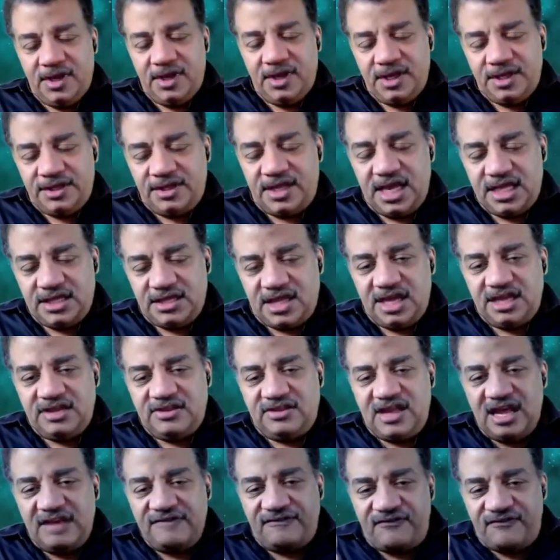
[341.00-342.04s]

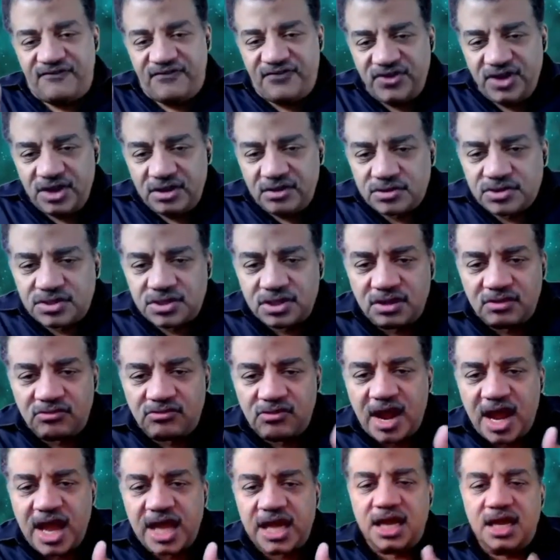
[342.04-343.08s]
they veer to the
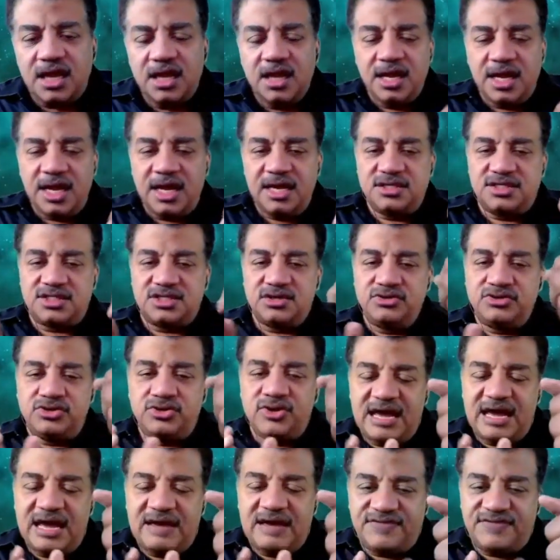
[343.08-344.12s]
right. And so you
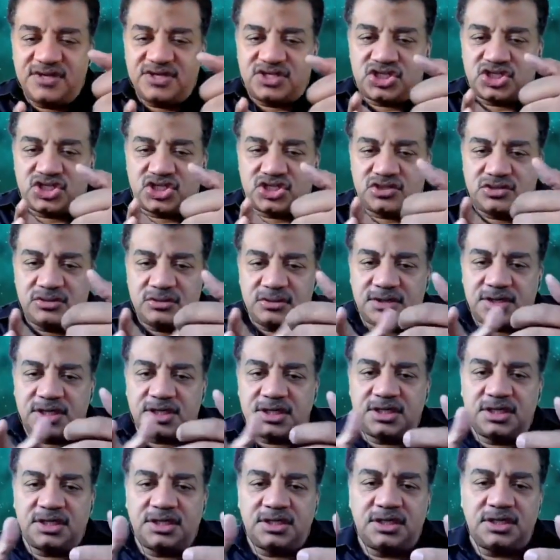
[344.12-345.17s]
have this
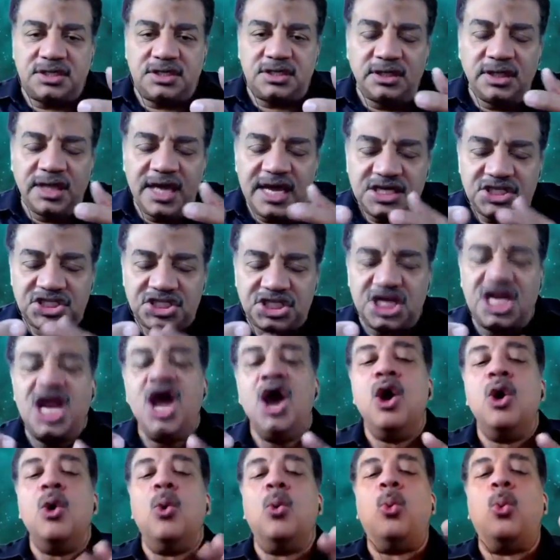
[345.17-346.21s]
circulation
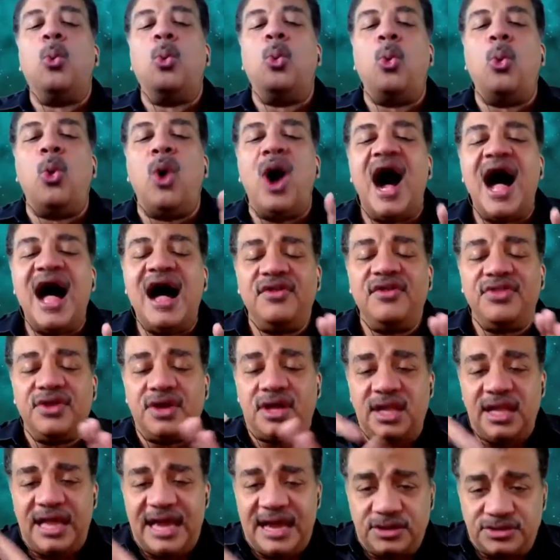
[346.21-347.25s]
while the
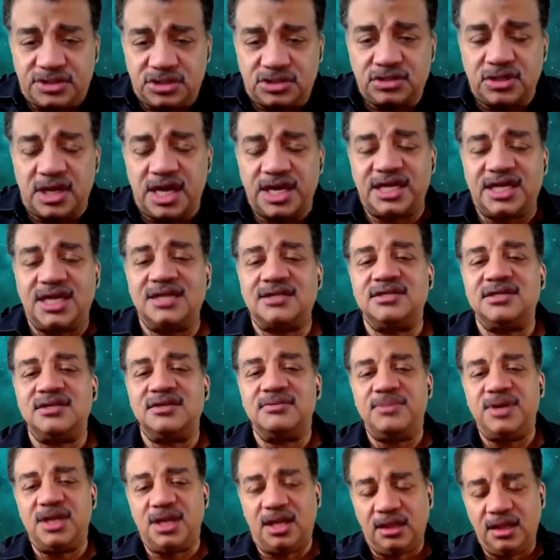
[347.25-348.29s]
clouds are trying to get to the
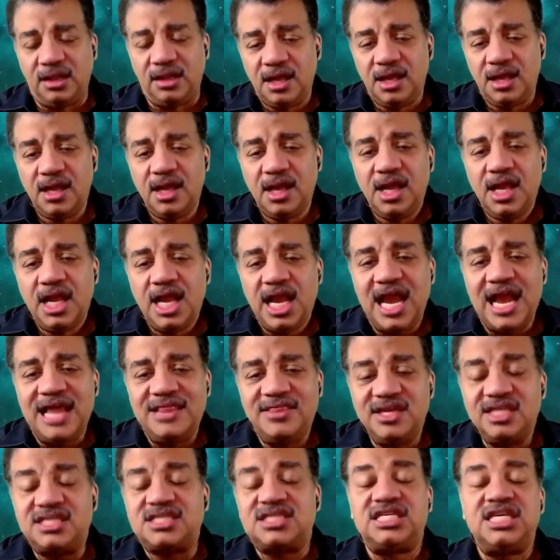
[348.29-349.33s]
middle. And
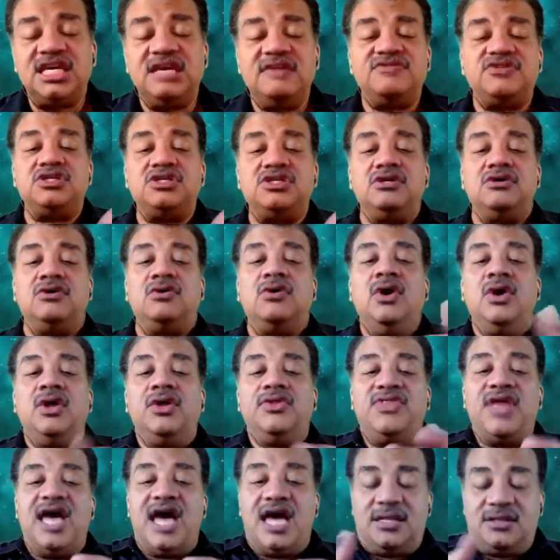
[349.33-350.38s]
this gives you
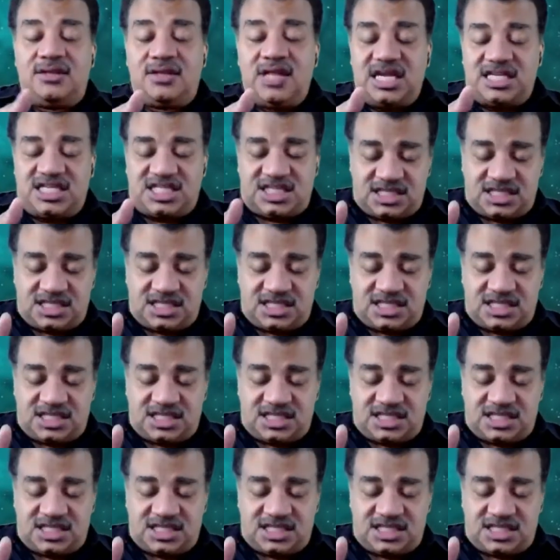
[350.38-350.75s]
that